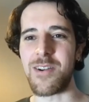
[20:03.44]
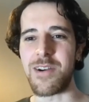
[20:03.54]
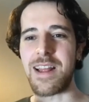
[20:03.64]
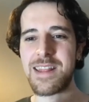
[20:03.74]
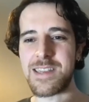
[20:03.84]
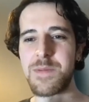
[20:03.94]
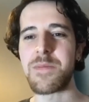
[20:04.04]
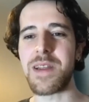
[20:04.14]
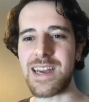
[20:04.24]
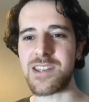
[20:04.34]
or like there's
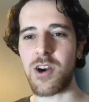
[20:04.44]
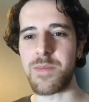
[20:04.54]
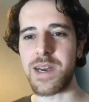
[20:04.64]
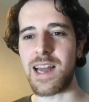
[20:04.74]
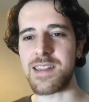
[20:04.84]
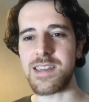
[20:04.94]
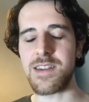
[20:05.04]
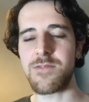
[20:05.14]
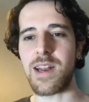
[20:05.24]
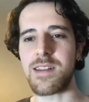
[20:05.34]
maybe less
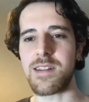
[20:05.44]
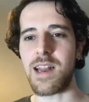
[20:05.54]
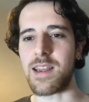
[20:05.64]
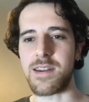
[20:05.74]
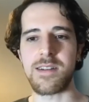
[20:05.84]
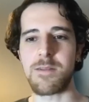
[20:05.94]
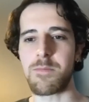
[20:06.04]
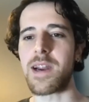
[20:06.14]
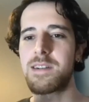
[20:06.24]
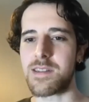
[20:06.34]
commonality like
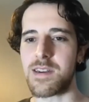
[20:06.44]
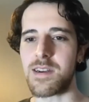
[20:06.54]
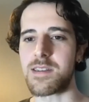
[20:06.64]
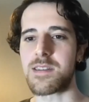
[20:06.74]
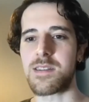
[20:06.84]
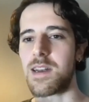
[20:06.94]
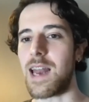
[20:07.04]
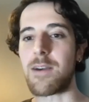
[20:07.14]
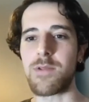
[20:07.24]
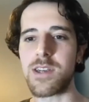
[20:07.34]
compared to
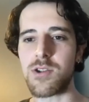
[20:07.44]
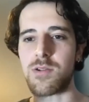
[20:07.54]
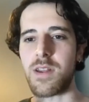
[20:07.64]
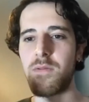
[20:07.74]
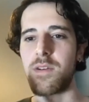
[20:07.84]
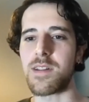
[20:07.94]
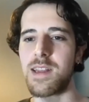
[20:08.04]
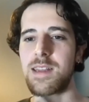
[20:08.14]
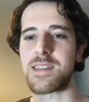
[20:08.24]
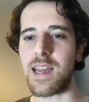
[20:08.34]
language or different
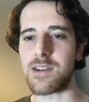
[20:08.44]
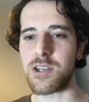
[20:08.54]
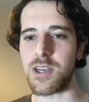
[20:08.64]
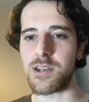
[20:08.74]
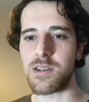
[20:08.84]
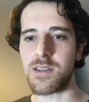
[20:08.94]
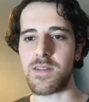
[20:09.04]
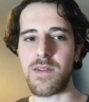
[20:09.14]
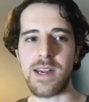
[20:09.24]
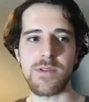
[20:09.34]
instantiations
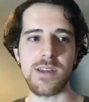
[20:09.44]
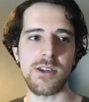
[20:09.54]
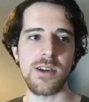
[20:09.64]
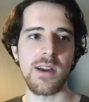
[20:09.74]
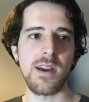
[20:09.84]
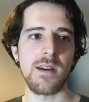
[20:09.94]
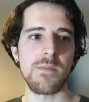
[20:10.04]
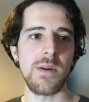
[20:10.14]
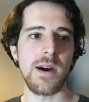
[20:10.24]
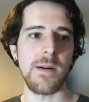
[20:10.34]
of language.
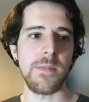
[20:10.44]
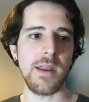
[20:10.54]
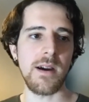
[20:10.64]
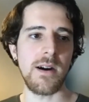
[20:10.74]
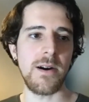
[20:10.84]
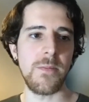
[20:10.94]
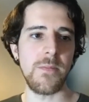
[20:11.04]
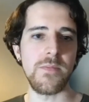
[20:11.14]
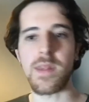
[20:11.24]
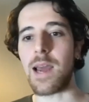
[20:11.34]
But
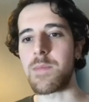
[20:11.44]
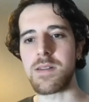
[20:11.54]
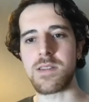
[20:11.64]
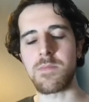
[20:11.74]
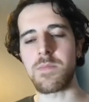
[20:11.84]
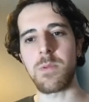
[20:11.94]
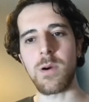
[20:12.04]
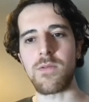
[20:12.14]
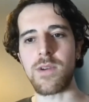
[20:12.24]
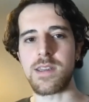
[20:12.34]
yeah, I mean, some people
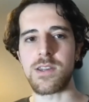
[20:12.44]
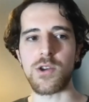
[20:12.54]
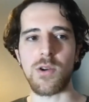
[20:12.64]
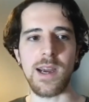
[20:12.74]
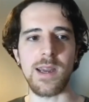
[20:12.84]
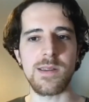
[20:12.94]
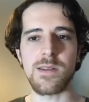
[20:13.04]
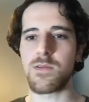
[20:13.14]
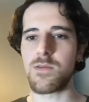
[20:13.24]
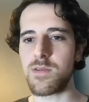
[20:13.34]
have already tried to
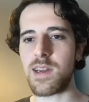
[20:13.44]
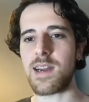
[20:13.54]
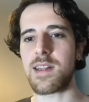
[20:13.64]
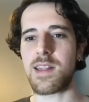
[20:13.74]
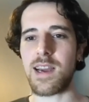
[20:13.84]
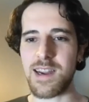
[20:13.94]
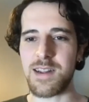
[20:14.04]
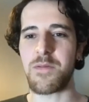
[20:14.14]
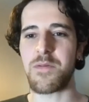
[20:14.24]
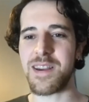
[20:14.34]
do that kind
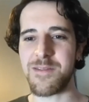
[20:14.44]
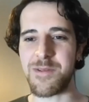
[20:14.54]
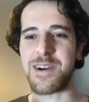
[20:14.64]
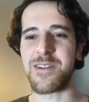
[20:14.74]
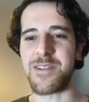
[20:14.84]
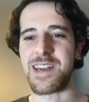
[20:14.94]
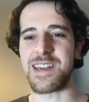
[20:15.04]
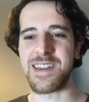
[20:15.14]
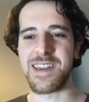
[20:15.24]
of thing where you're like